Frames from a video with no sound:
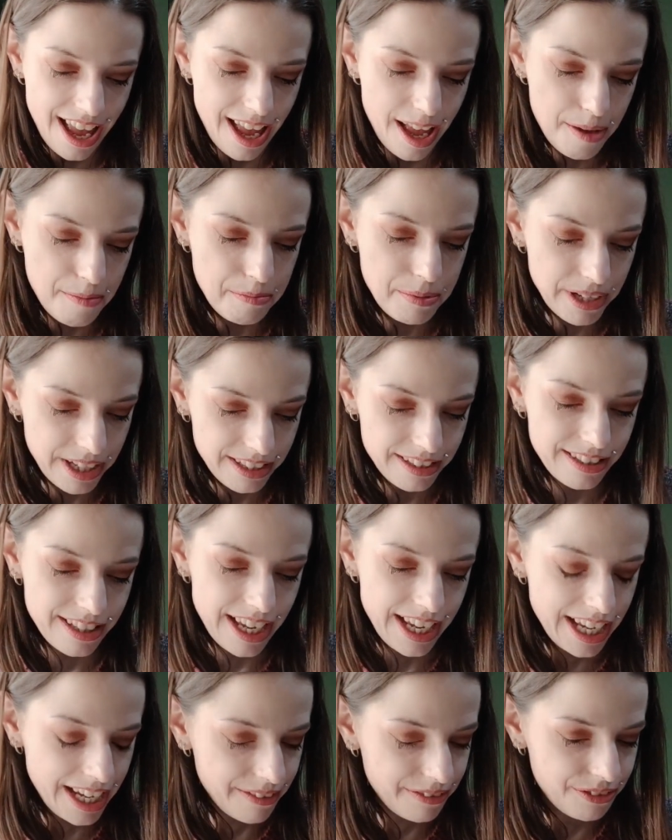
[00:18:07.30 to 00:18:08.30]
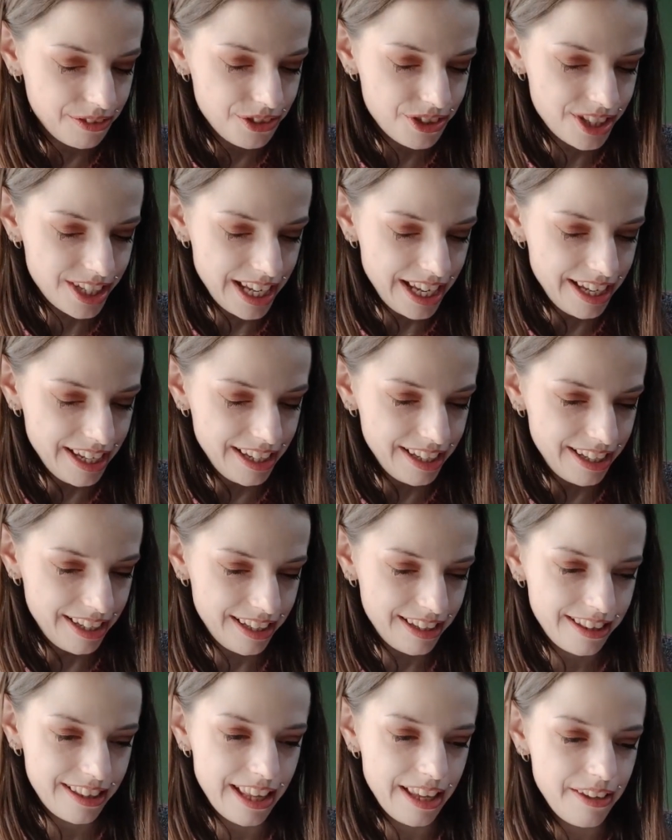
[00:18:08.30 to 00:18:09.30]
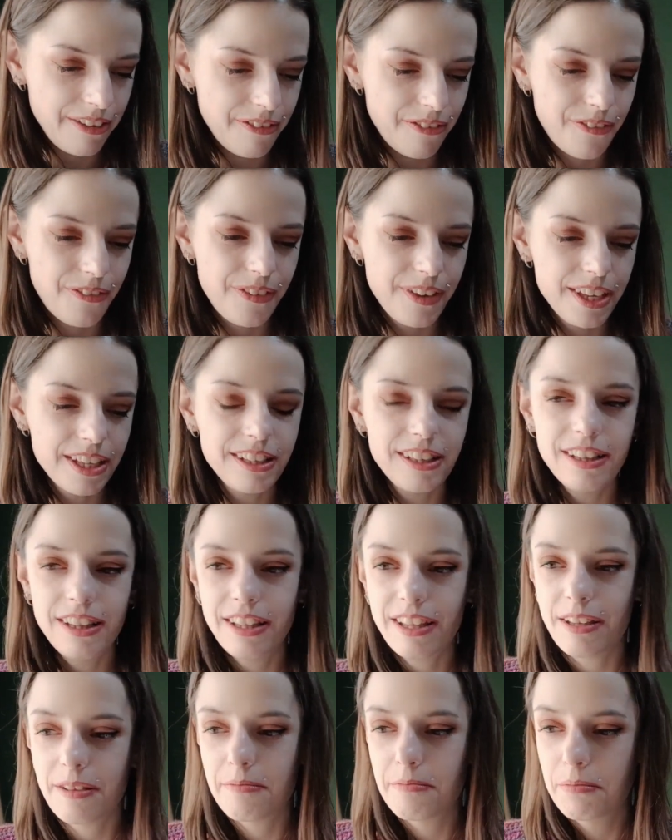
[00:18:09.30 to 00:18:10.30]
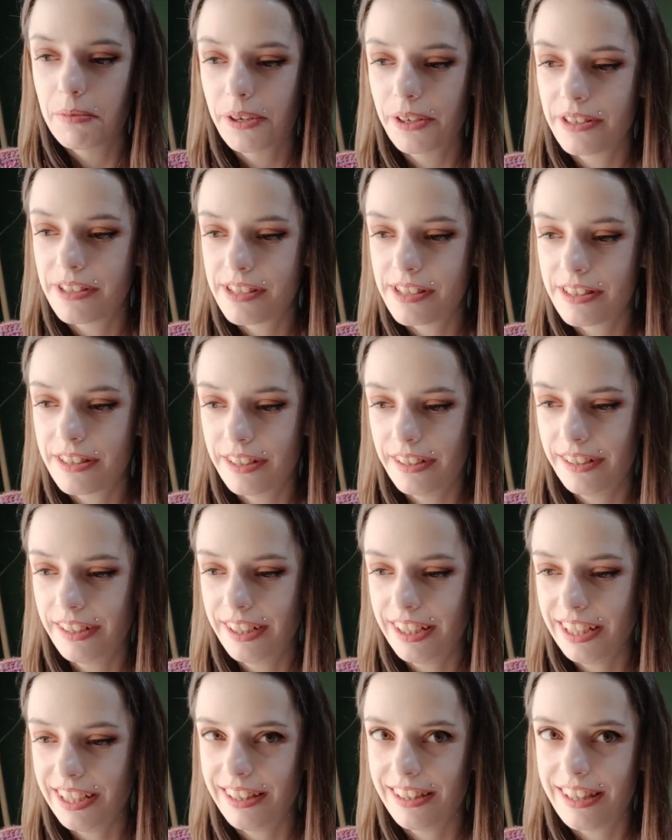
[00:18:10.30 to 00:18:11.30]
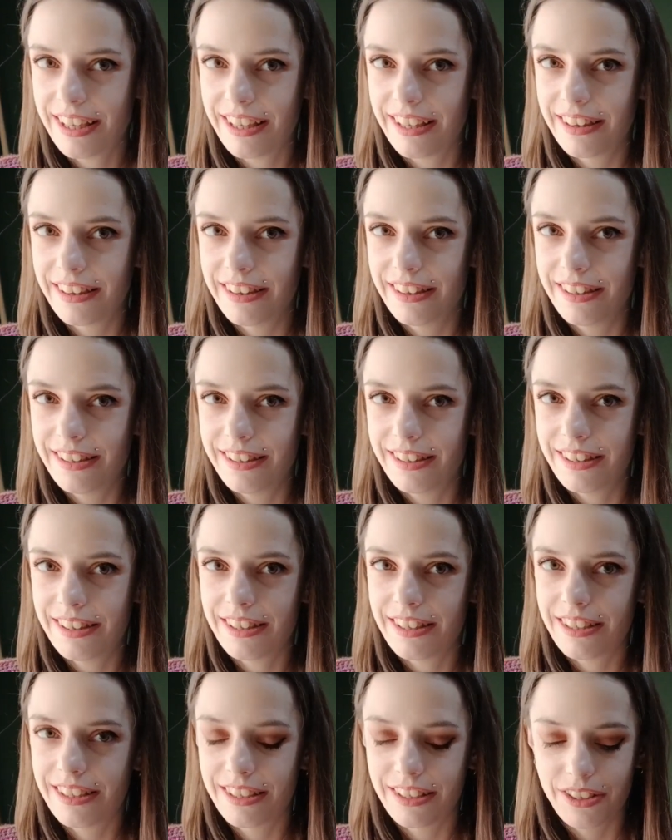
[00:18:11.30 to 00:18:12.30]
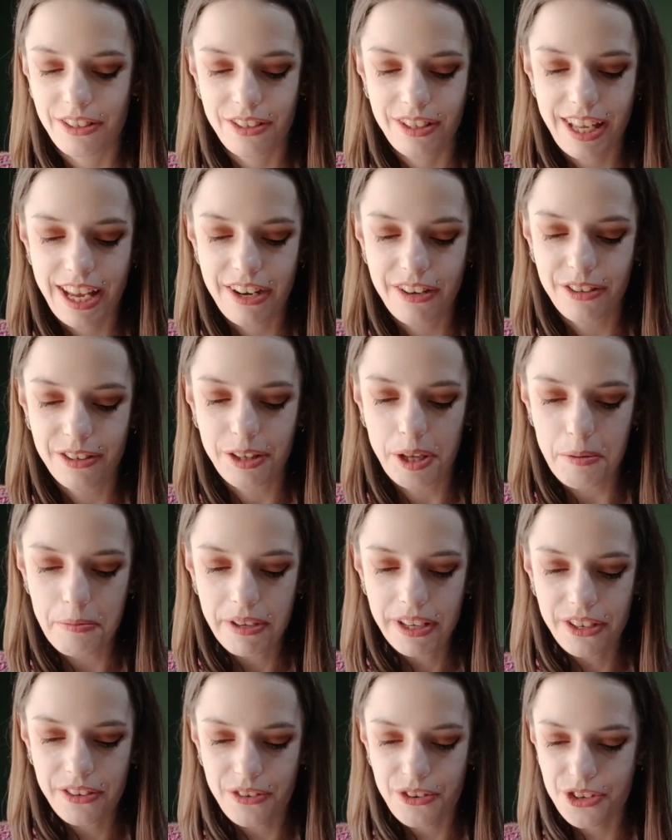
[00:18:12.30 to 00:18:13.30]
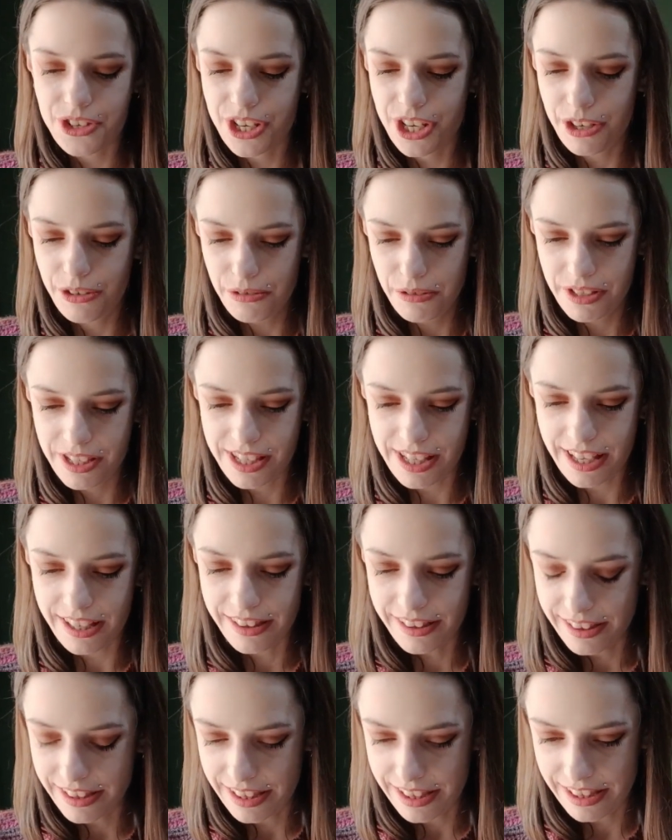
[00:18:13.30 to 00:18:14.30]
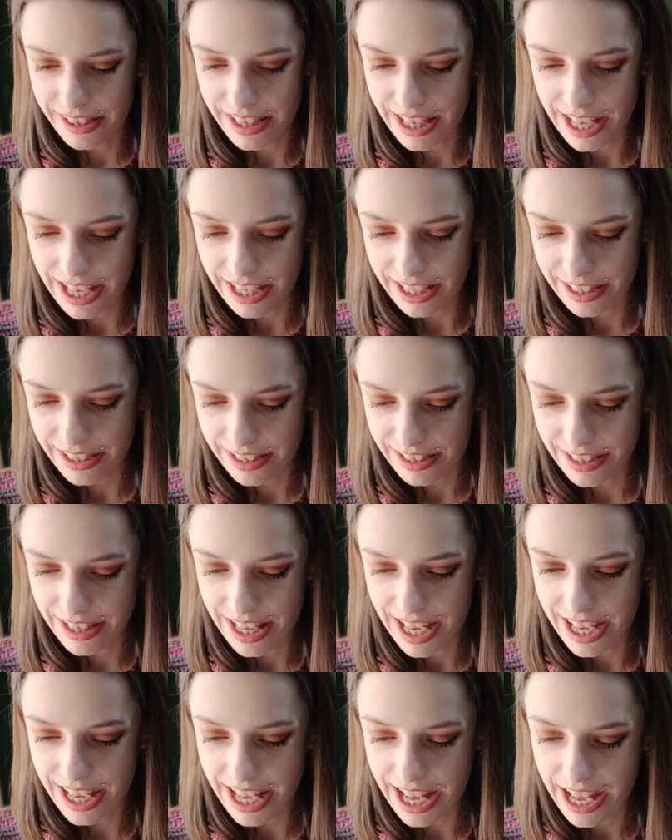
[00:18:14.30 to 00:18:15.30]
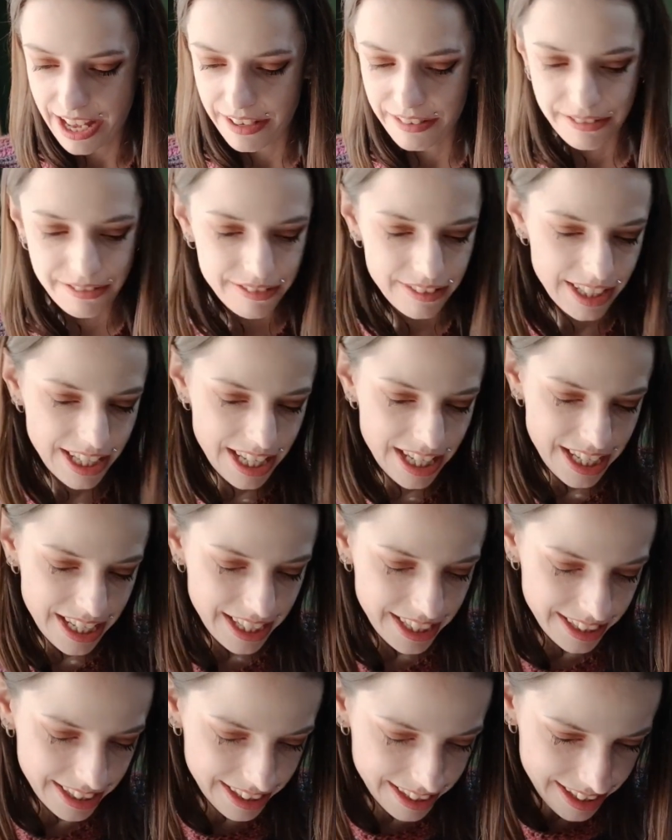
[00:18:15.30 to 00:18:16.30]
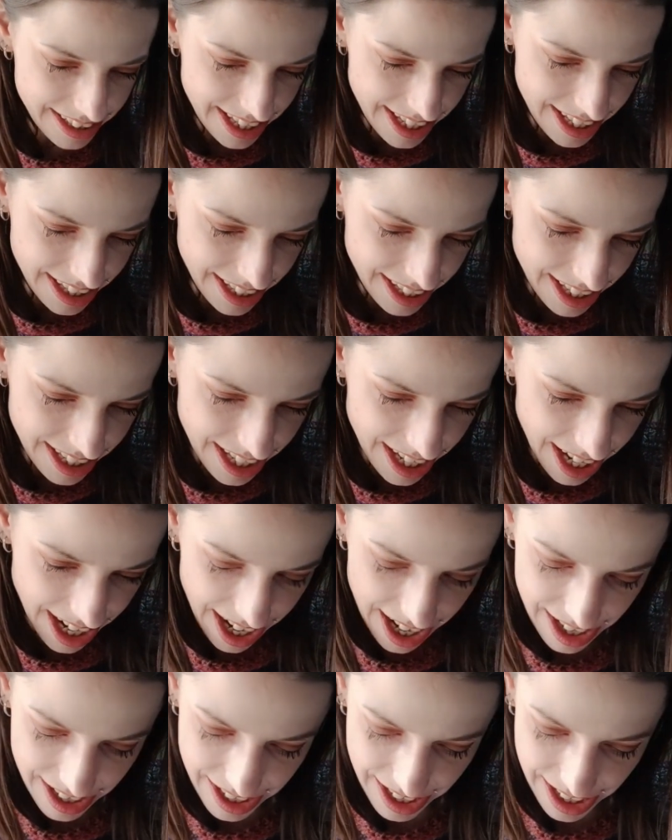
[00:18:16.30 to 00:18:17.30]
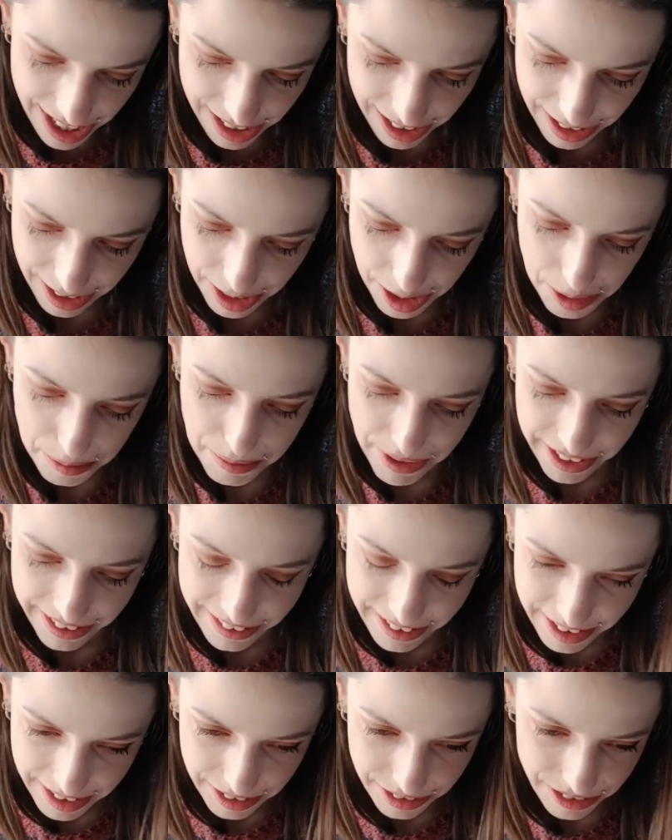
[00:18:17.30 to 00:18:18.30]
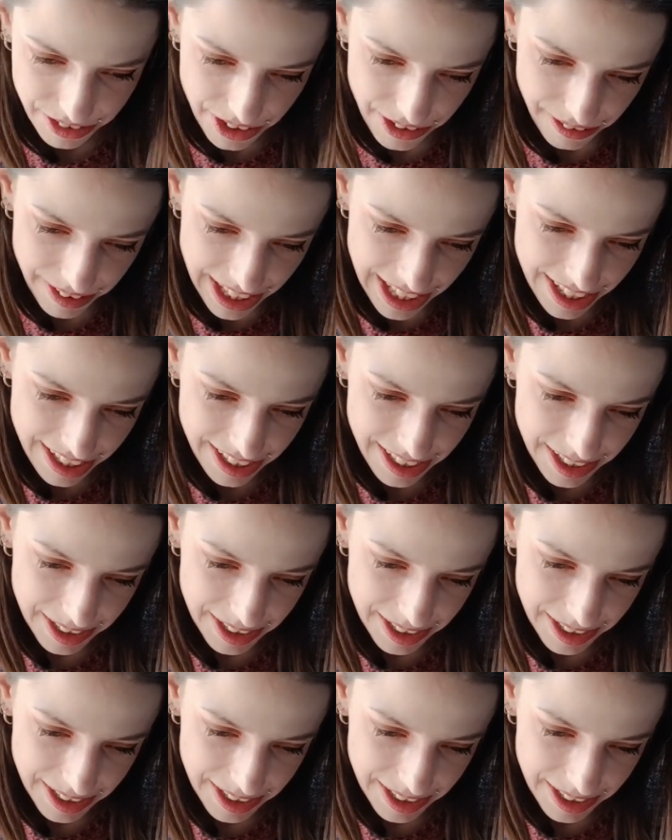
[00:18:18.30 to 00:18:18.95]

but I have to say they feel more sturdy than the ergonomic crochet hook set that I have. They are a little bit, you know, like